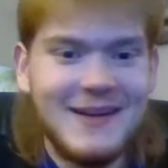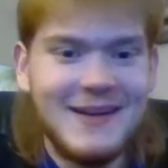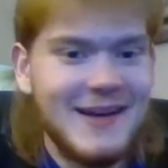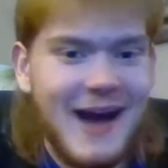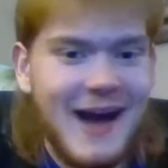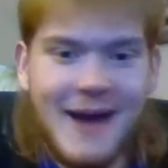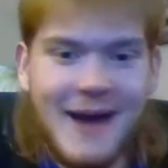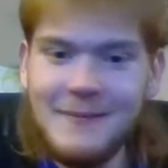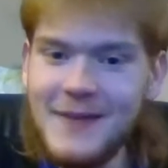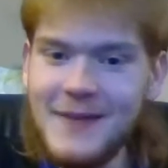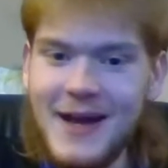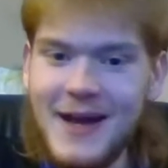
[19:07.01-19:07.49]

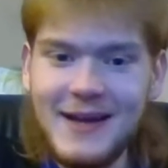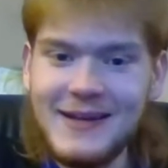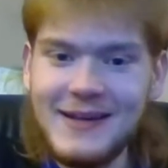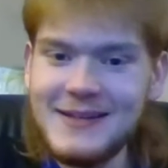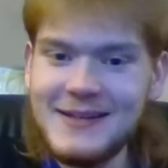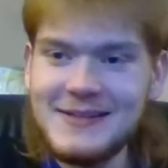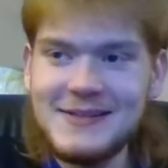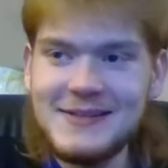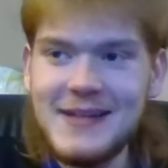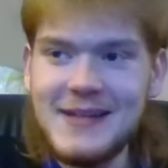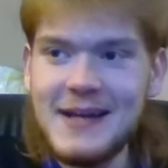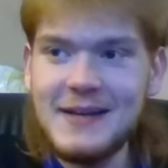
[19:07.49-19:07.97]
I'm not going
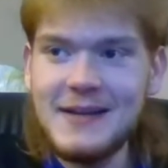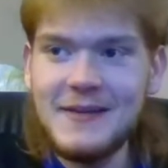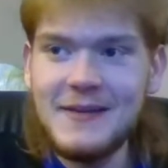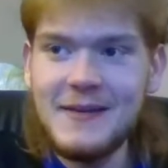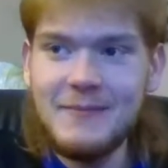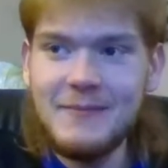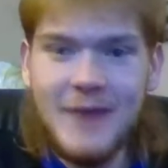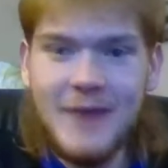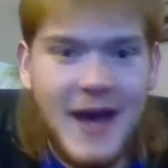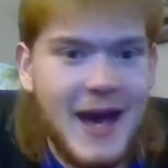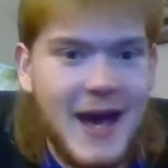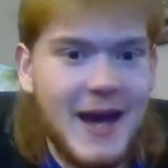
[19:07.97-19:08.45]
to say
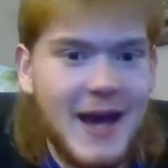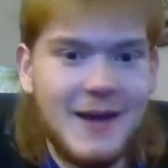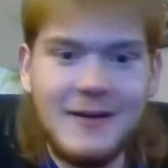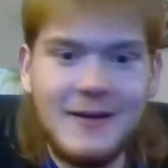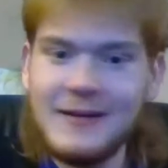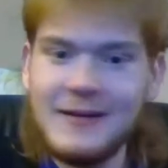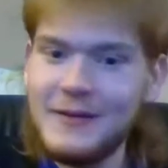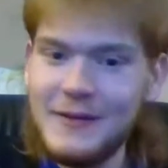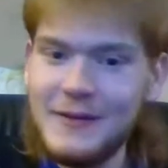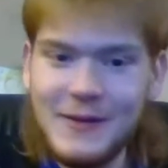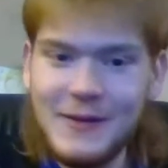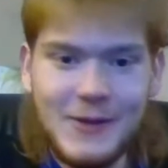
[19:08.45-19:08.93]
anything bad or
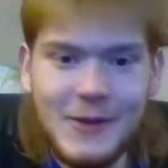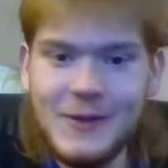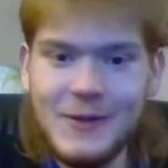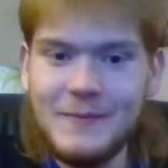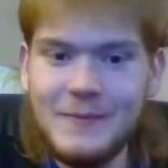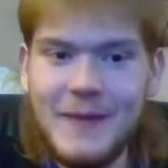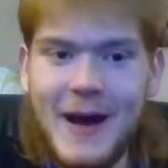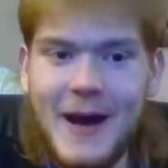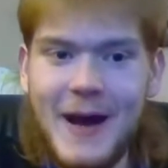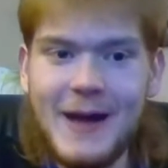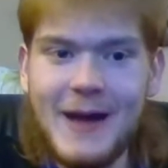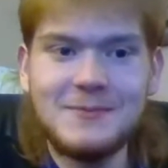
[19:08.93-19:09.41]
anything good
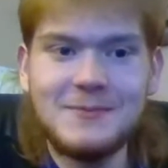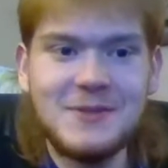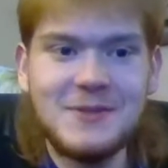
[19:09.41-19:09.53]
about it.